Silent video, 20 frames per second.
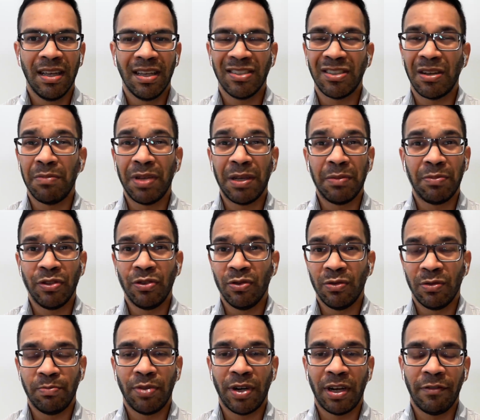Some people
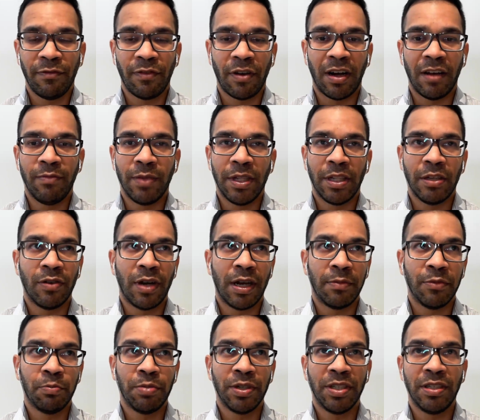do it by 5
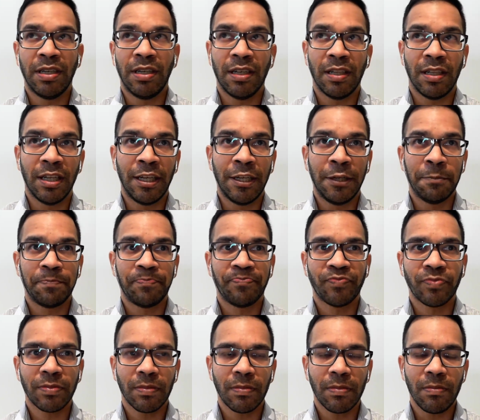milligrams, particularly
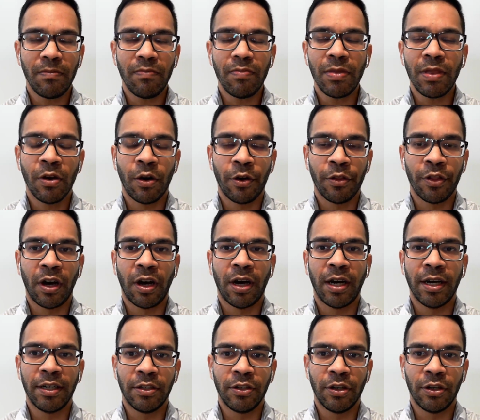on the
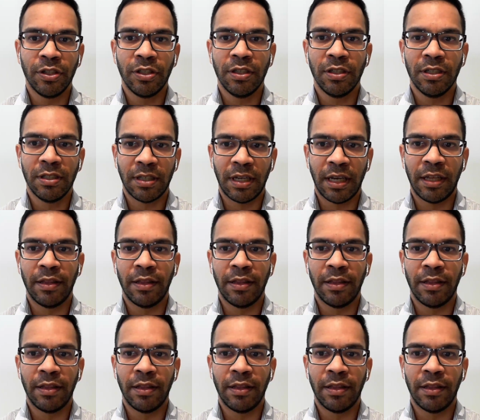higher doses.